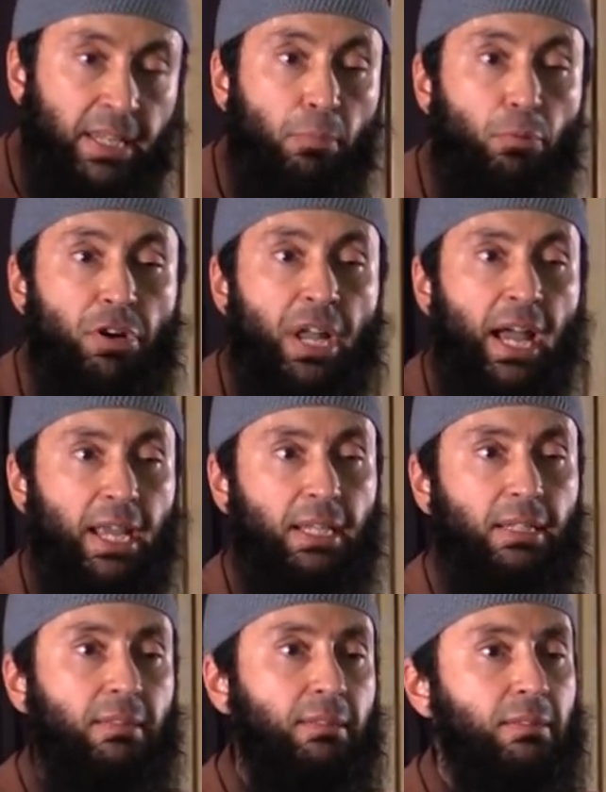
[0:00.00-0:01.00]
Number
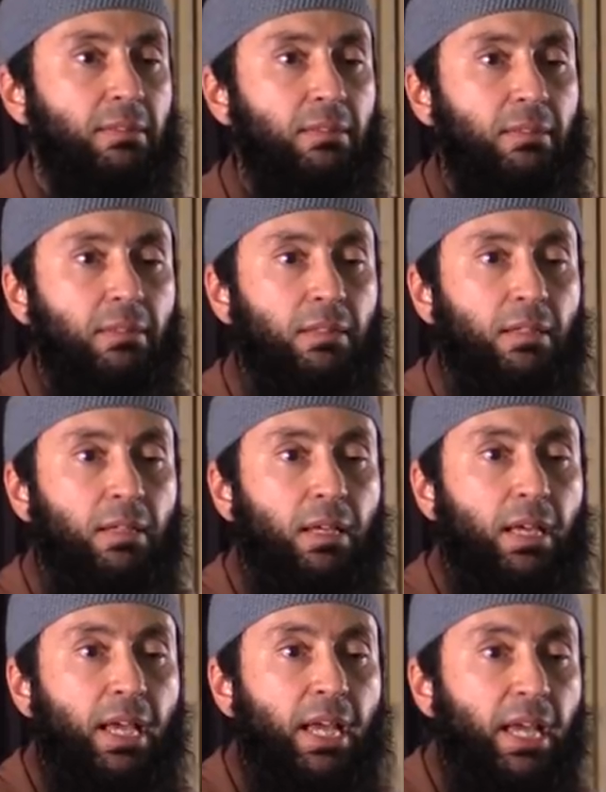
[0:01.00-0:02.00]
nine,
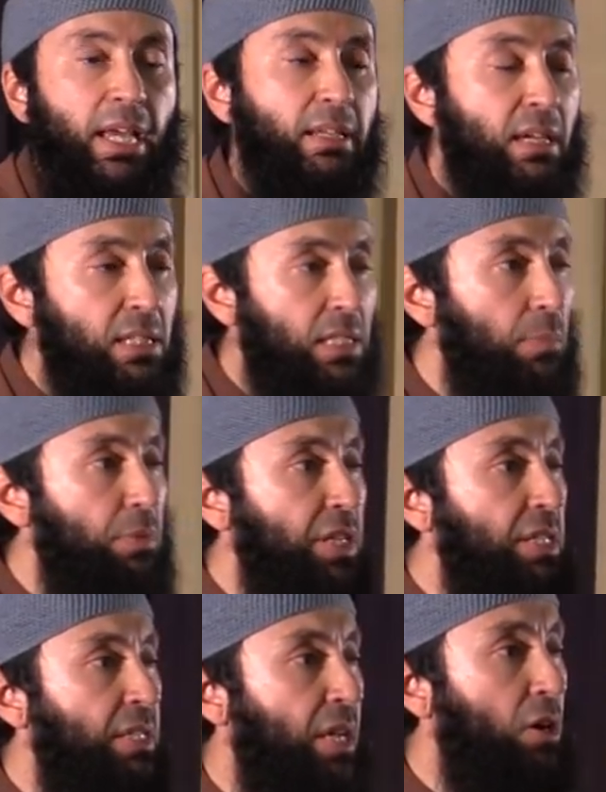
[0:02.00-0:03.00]
he does
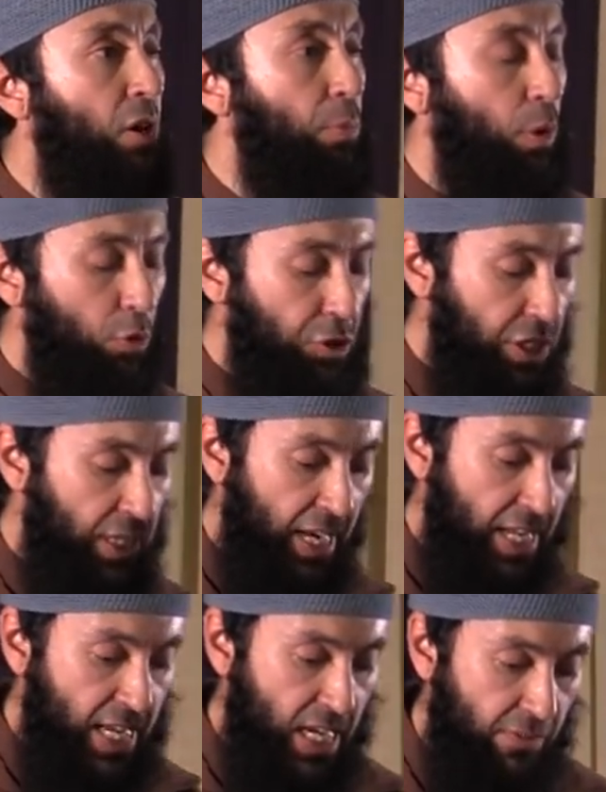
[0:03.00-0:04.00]
something terrible, which is
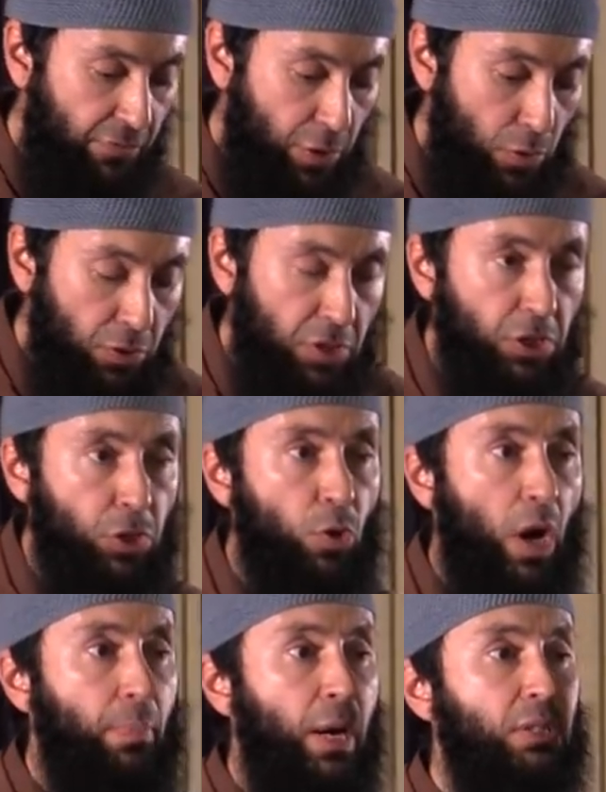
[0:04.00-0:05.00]
that he confuses
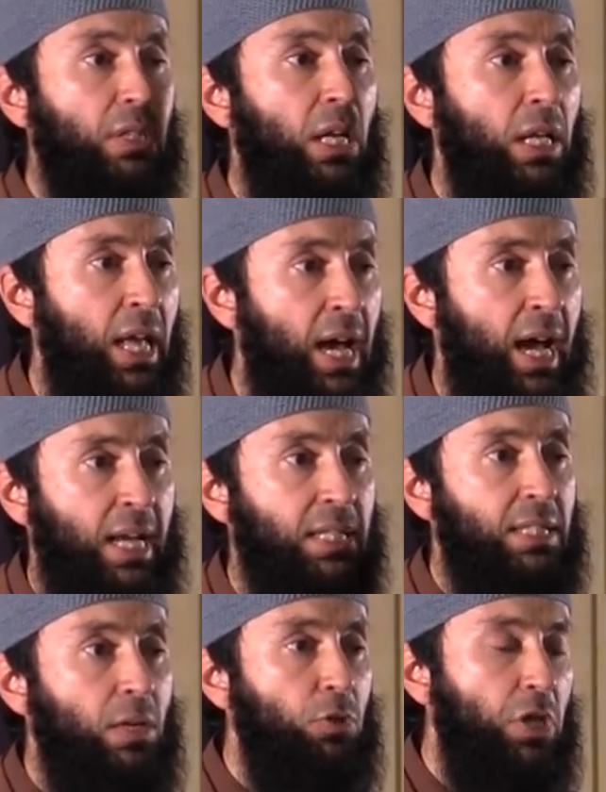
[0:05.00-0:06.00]
you about Allah
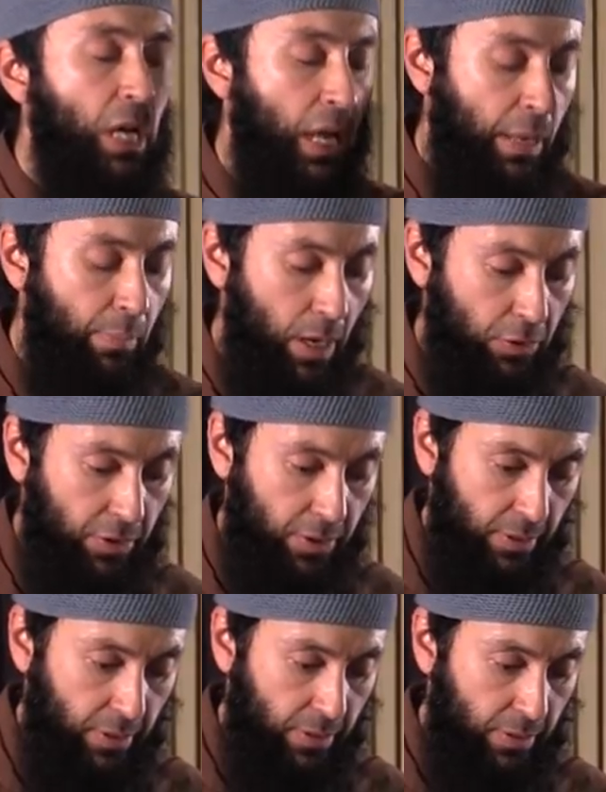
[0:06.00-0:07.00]
Azza wa Jal and about
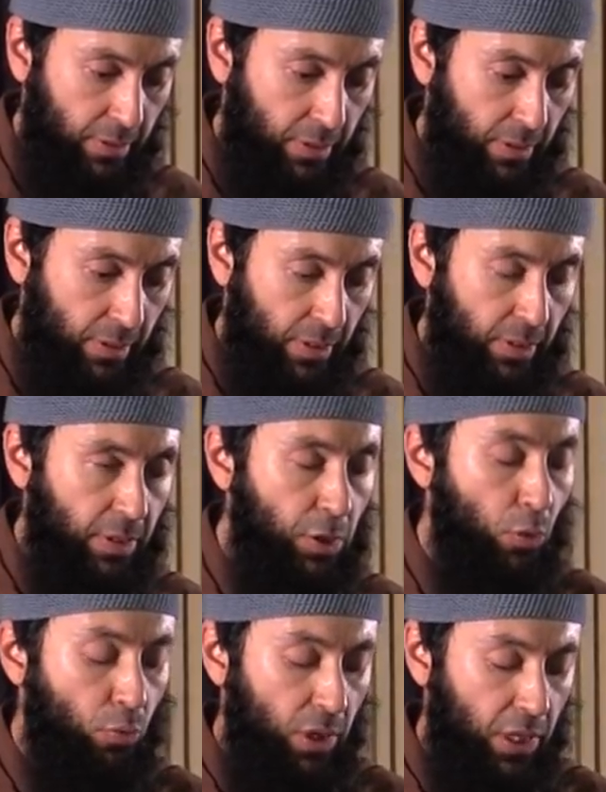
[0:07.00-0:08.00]

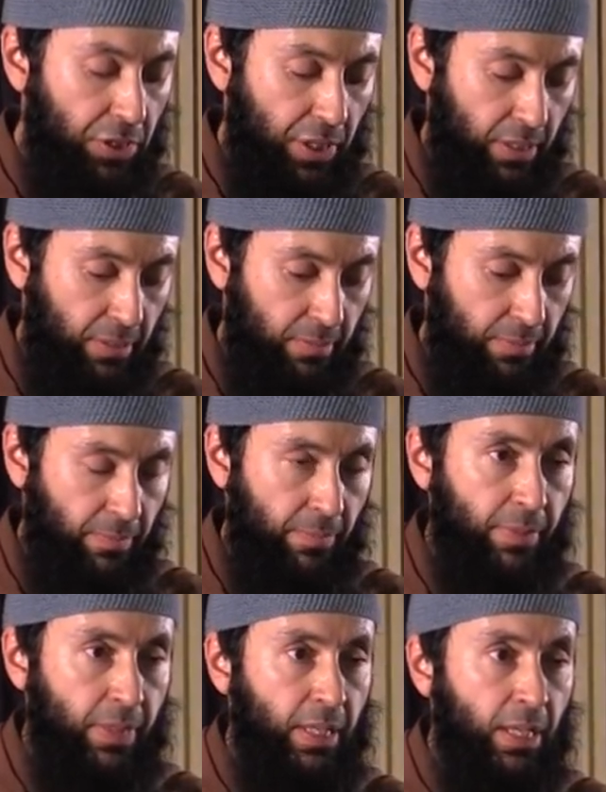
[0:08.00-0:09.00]
your religion
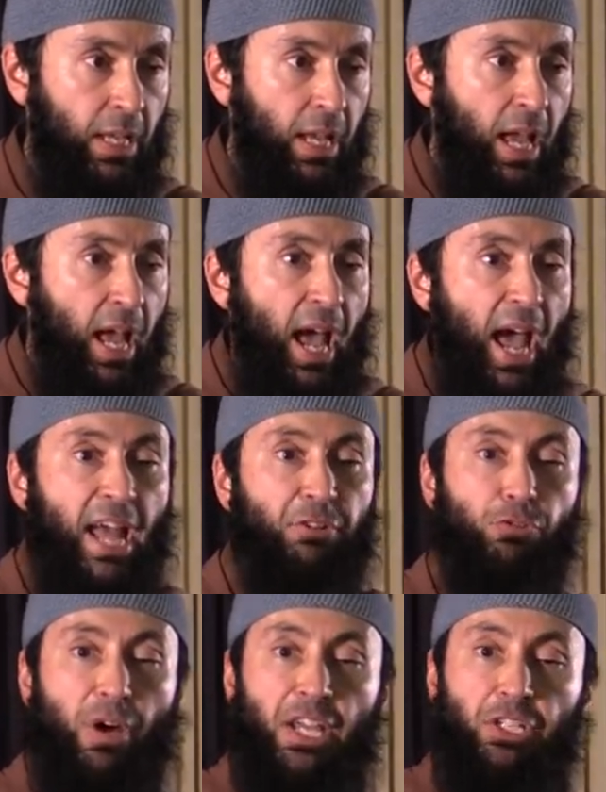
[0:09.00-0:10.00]

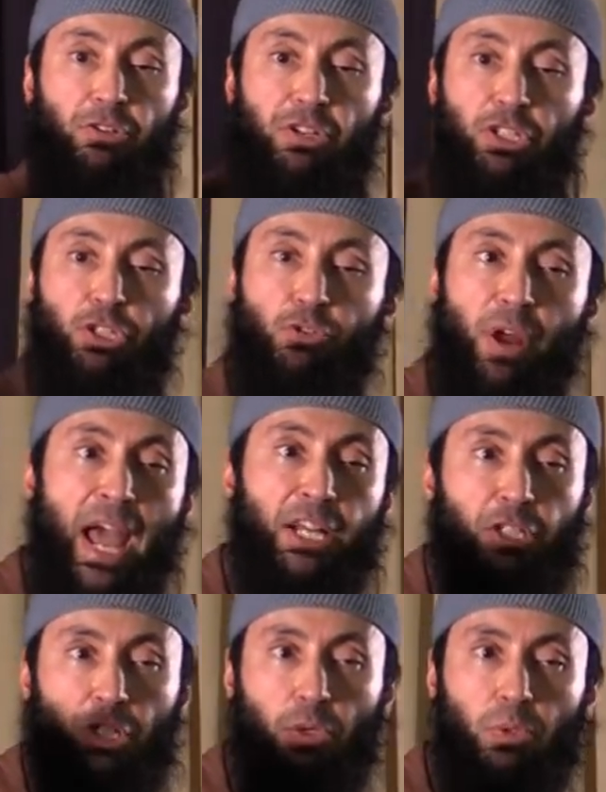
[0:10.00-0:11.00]
and tries to
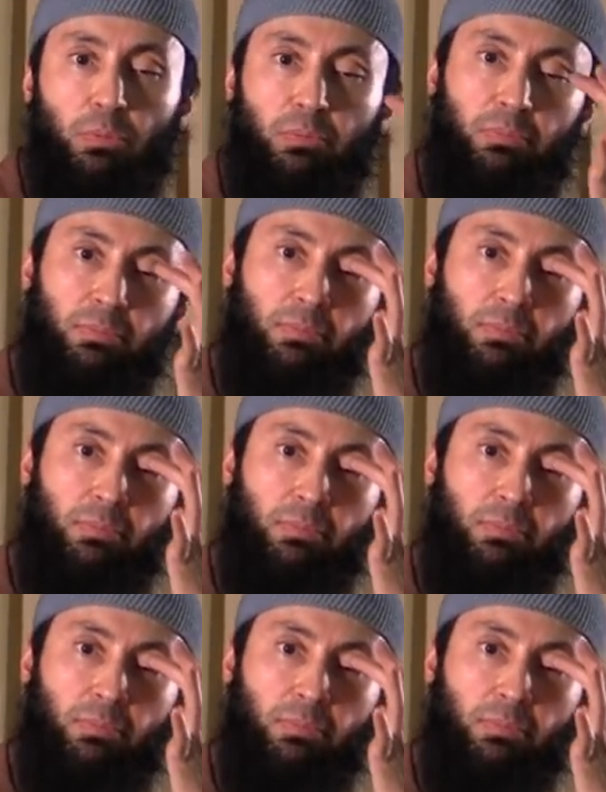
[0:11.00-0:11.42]
distract you